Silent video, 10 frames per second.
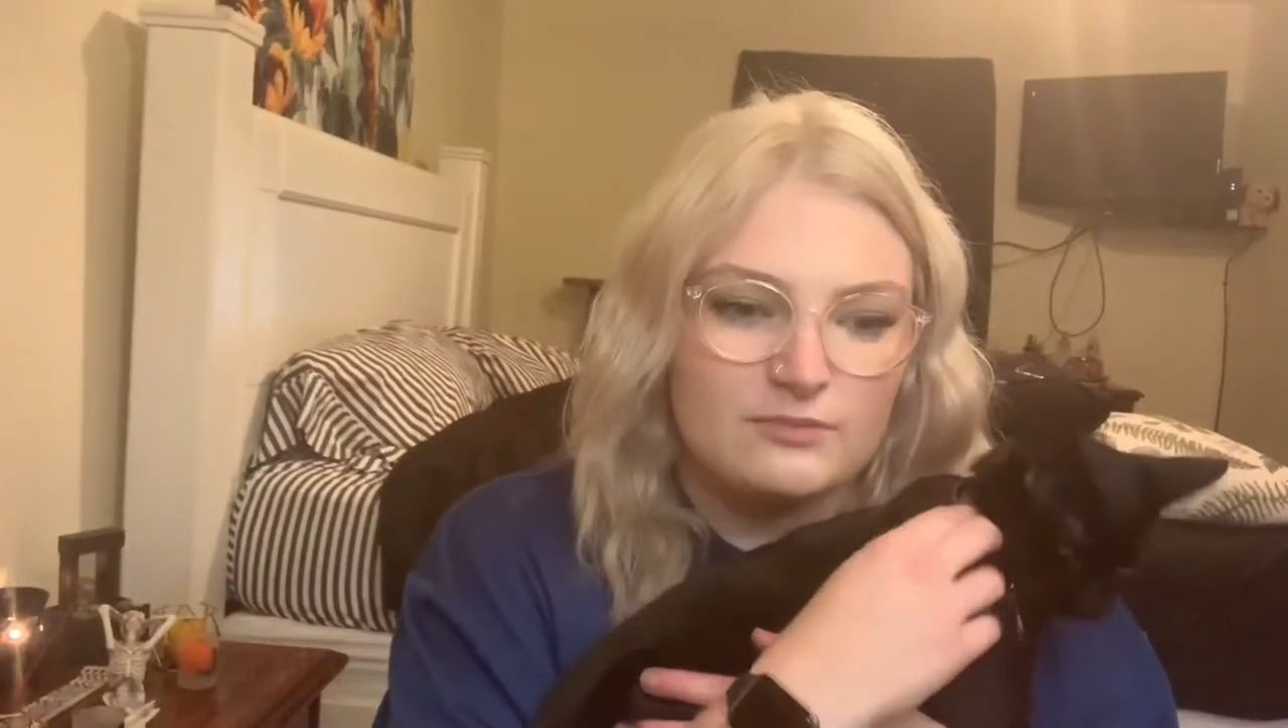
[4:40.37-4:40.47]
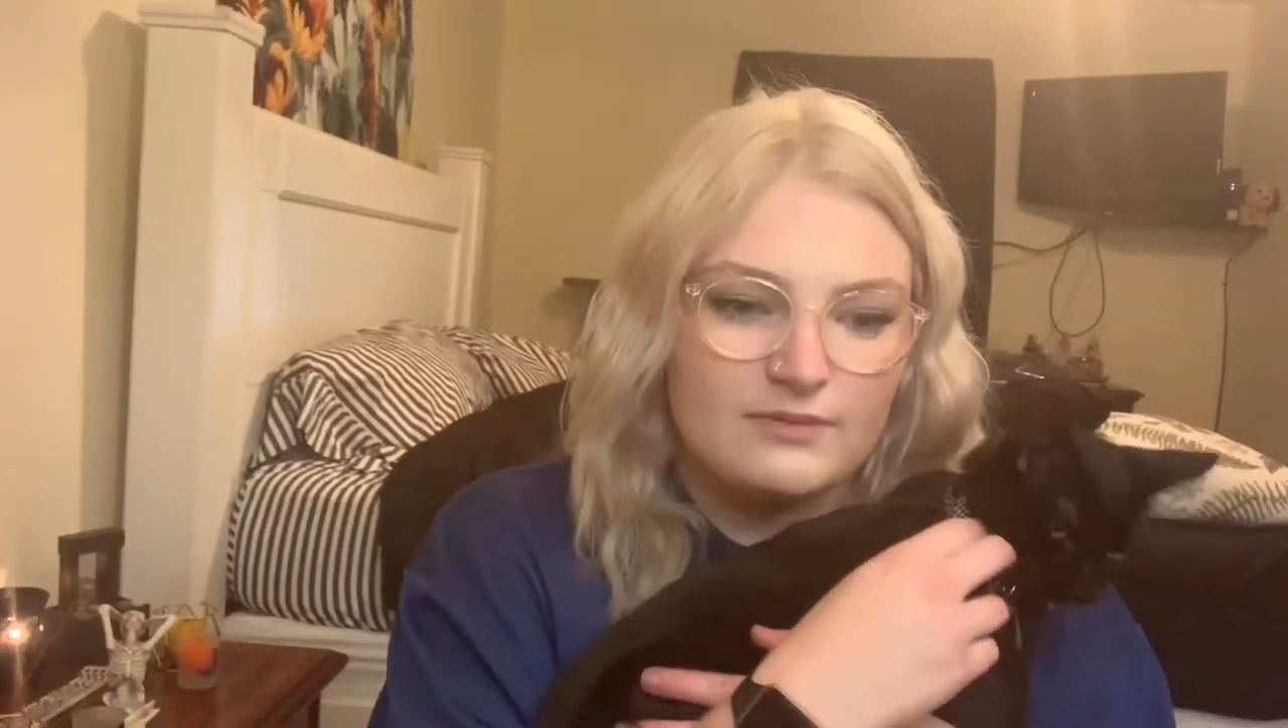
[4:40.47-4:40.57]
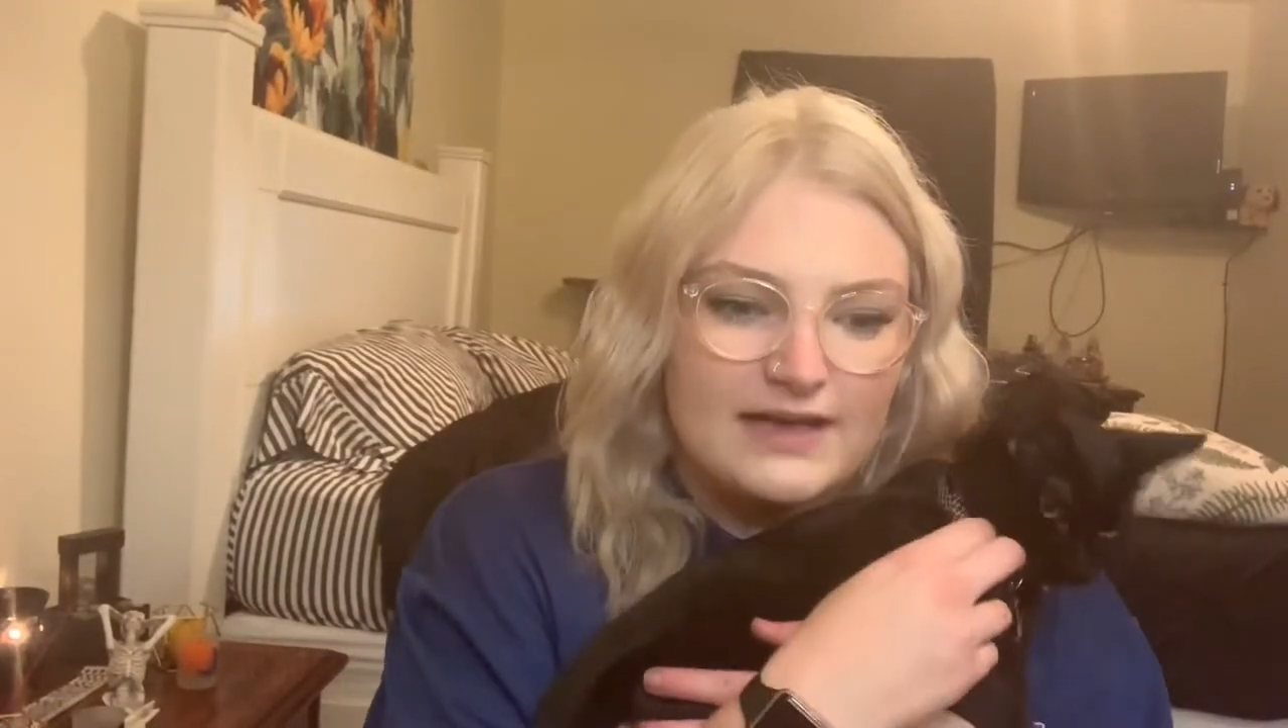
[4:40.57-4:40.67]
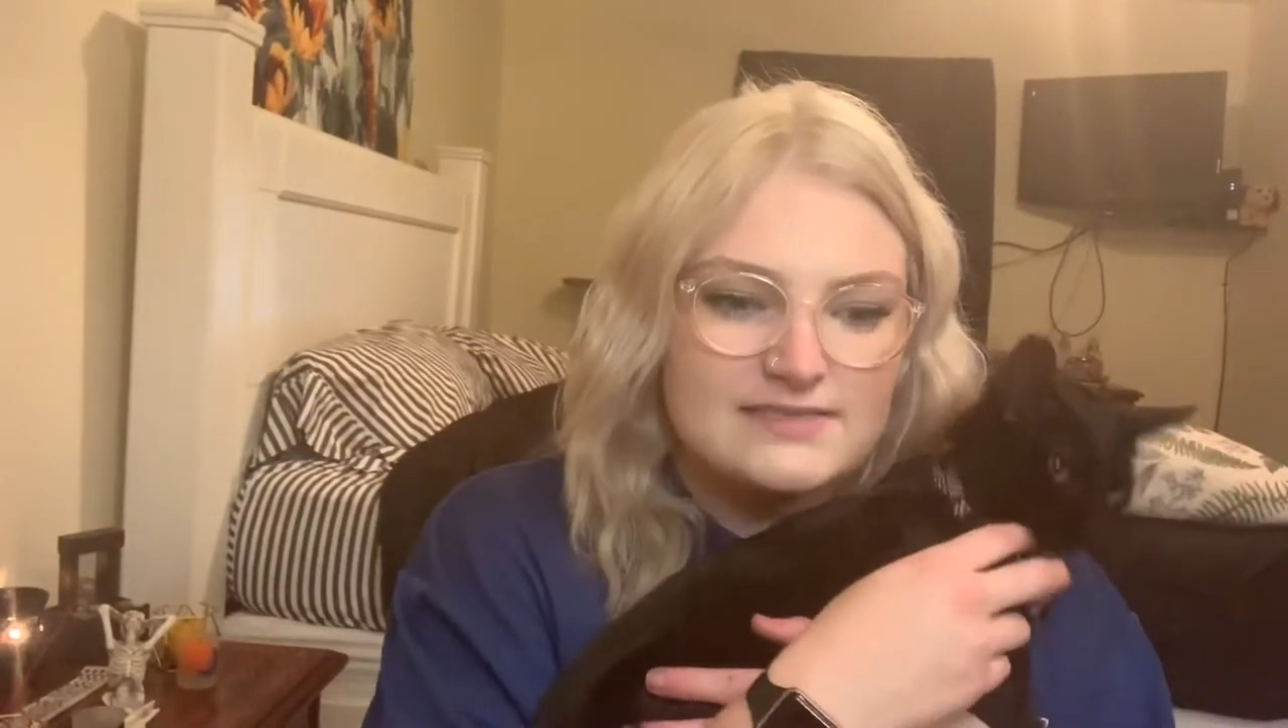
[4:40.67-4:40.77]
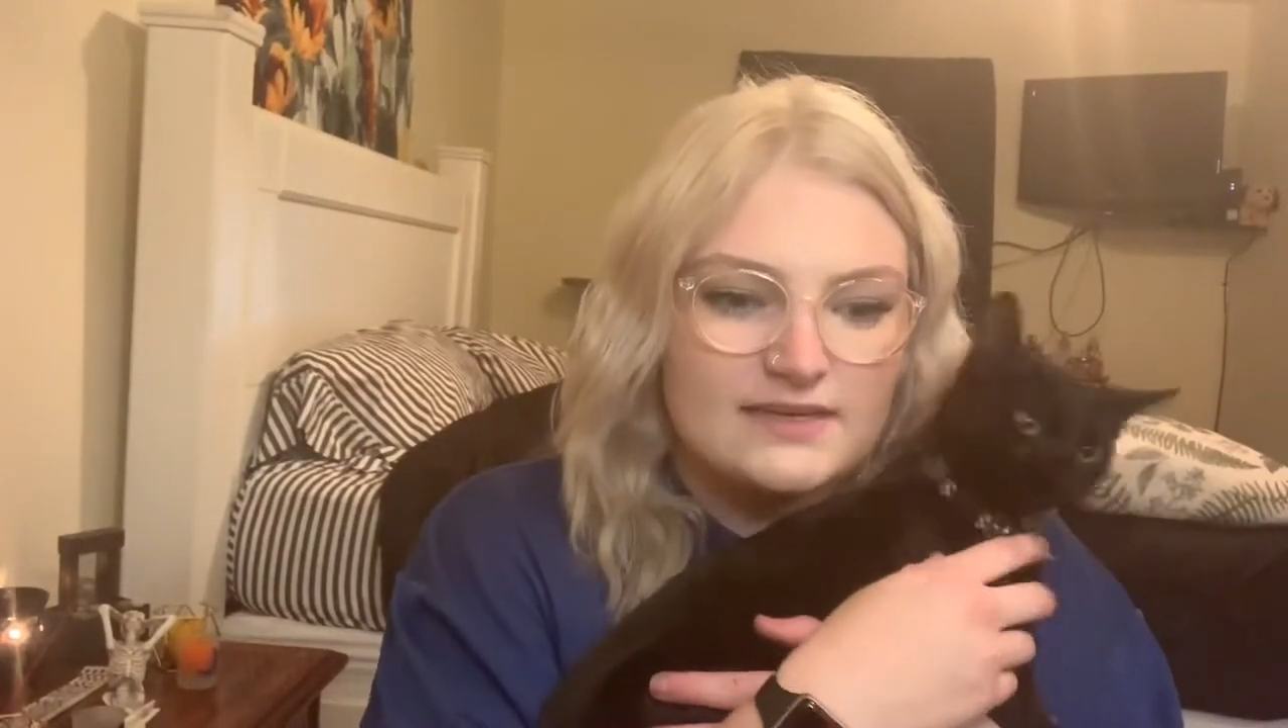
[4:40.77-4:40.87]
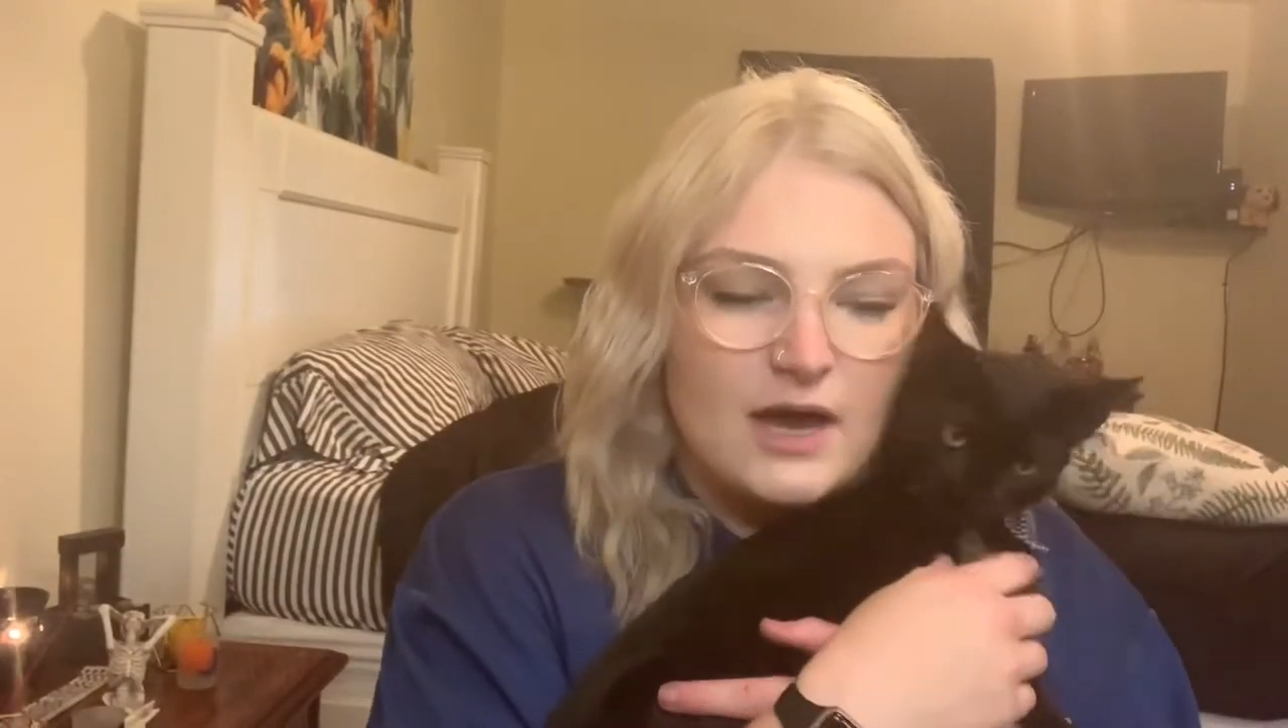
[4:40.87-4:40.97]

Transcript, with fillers: a plastic